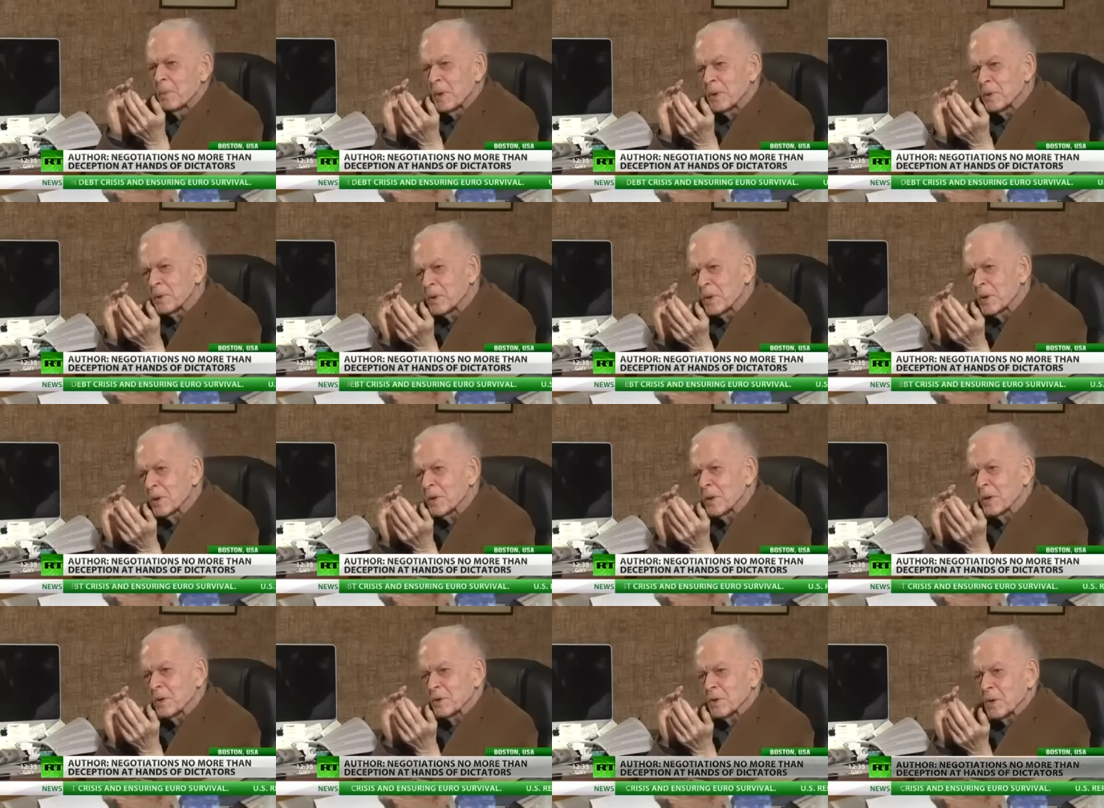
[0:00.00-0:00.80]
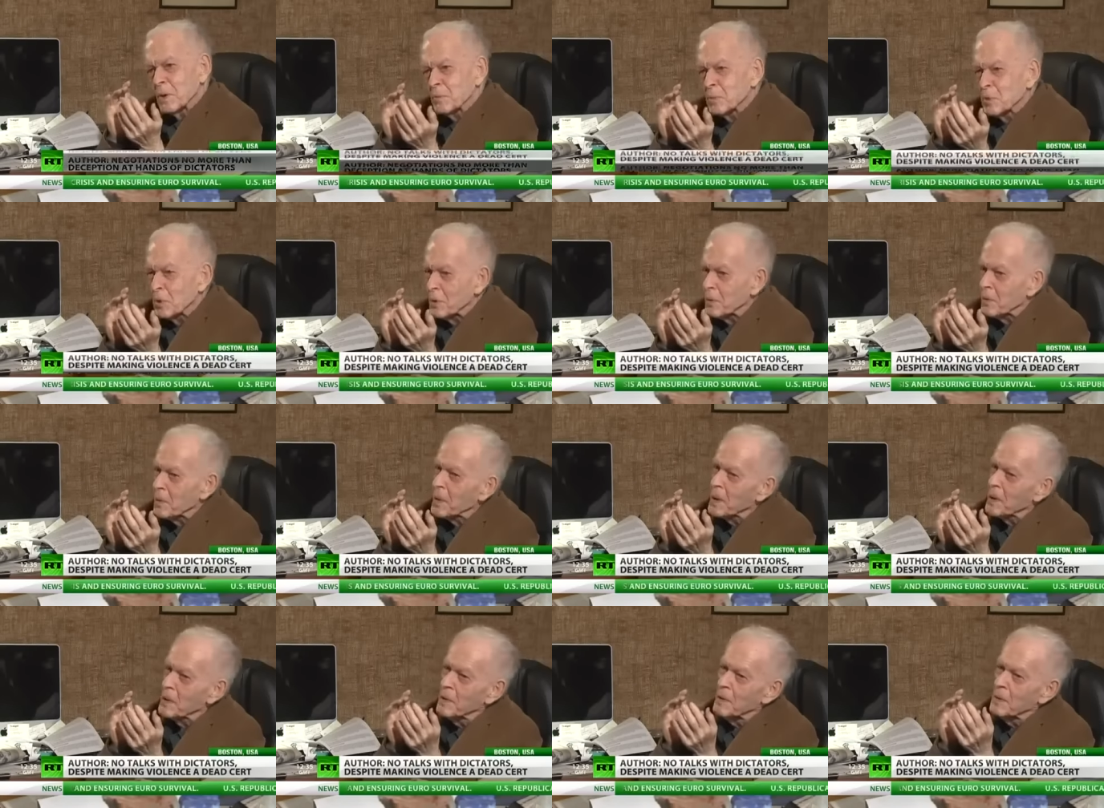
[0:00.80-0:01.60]
built-in assumption
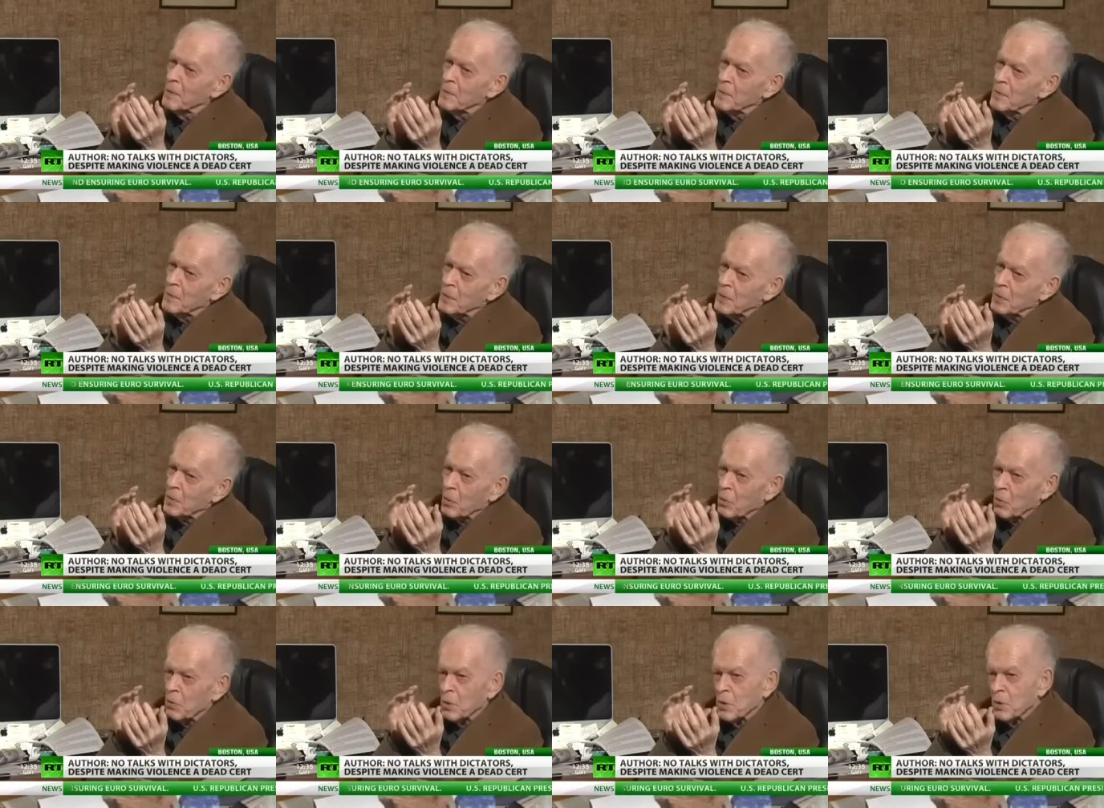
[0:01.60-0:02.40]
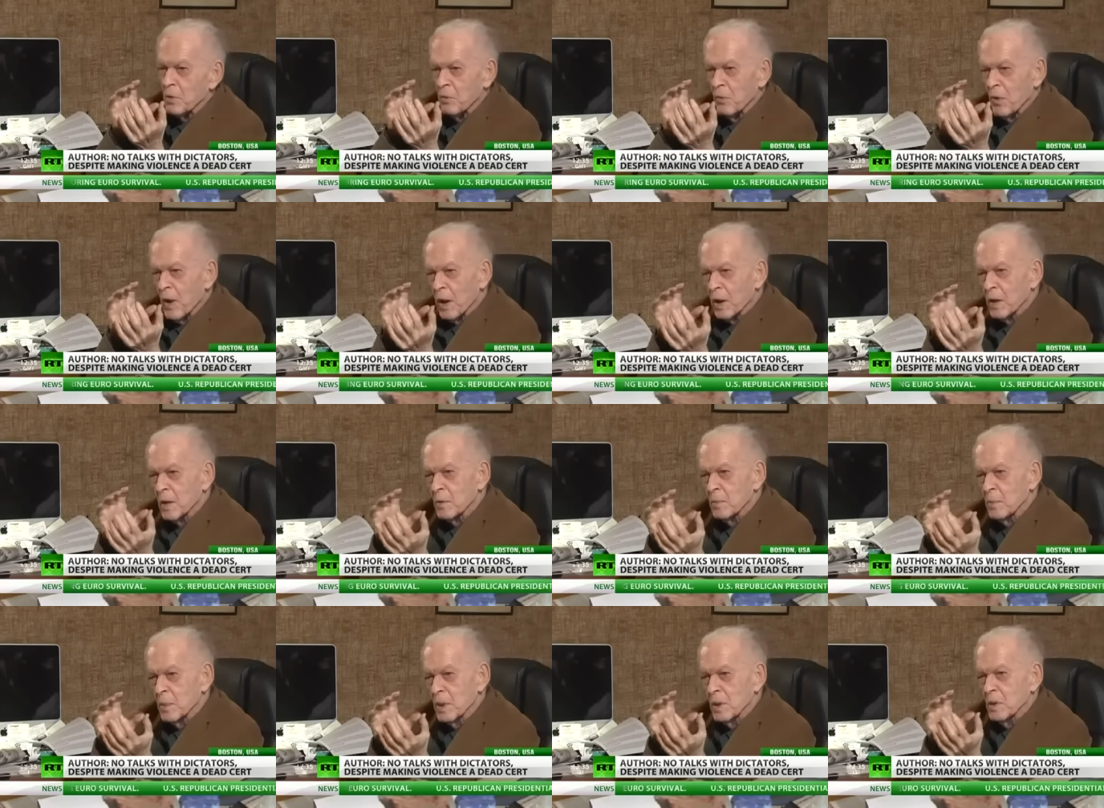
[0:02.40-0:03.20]
that only
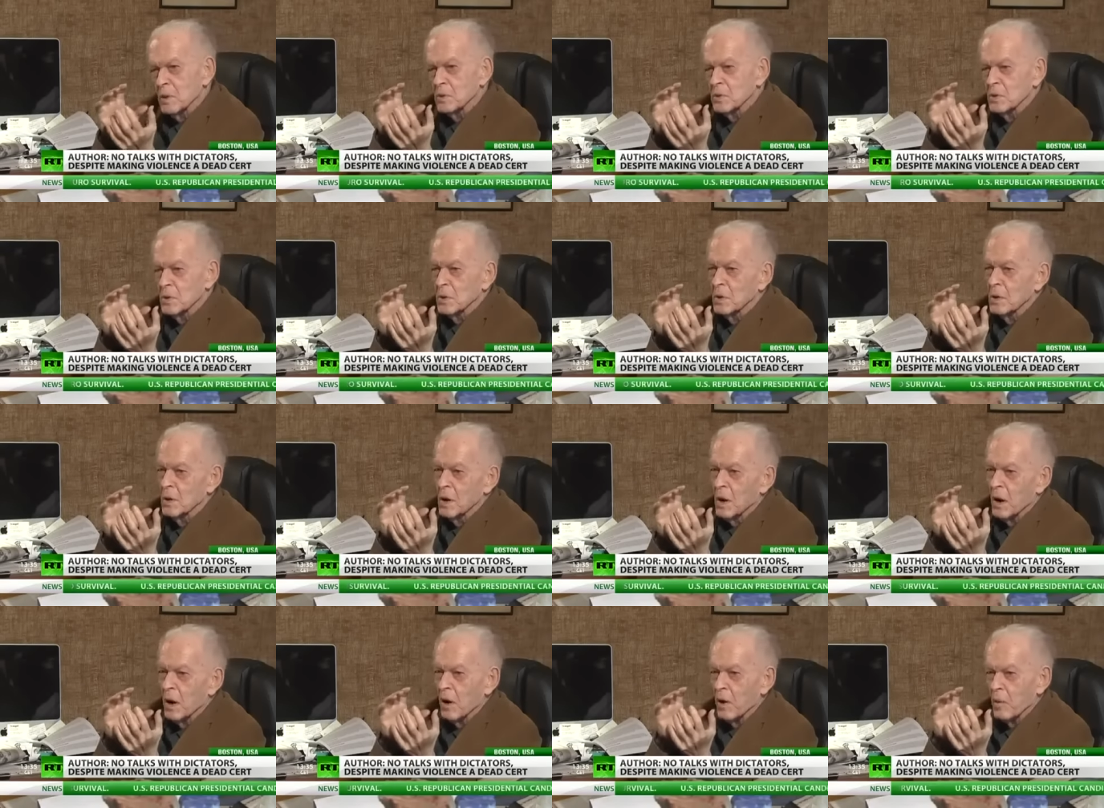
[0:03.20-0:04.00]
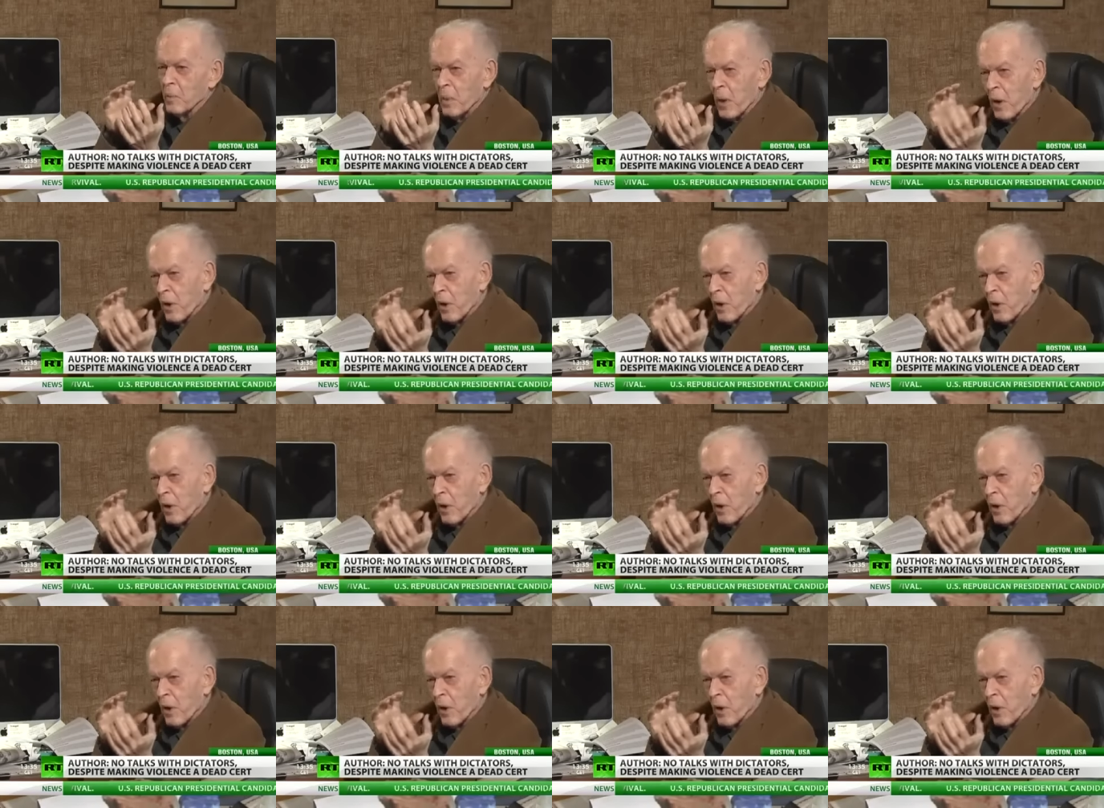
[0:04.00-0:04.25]
violent means are